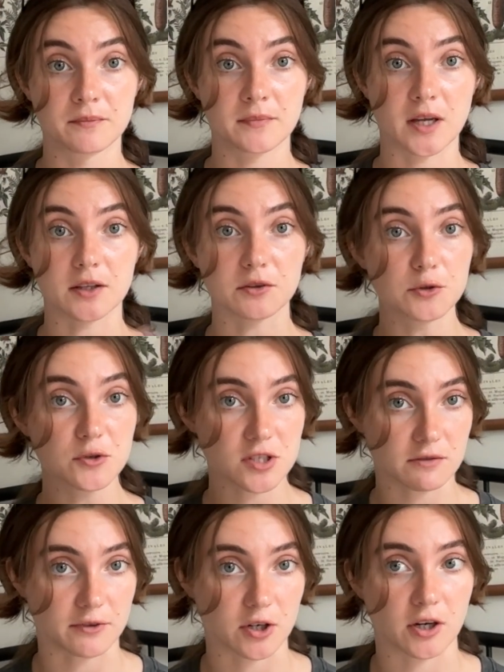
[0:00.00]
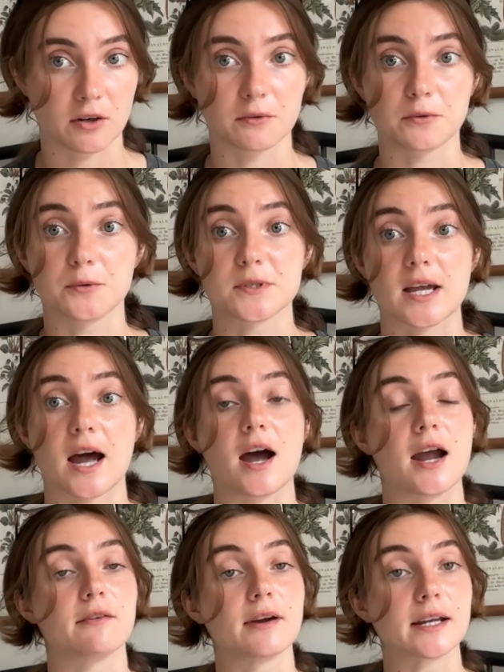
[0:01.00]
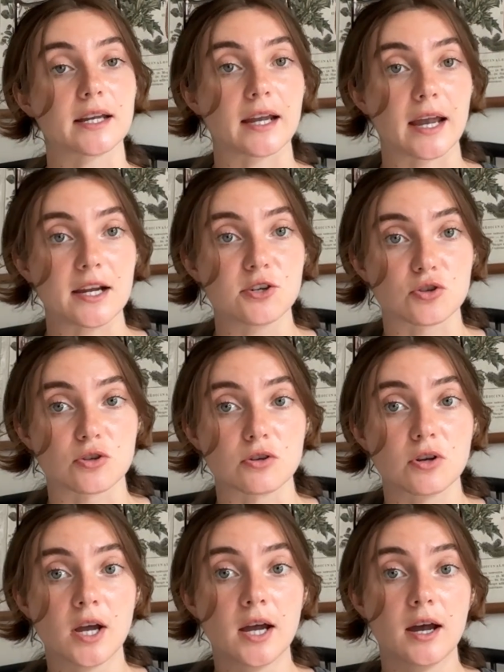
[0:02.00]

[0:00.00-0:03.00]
And Lucifer, who was a high-ranking angel,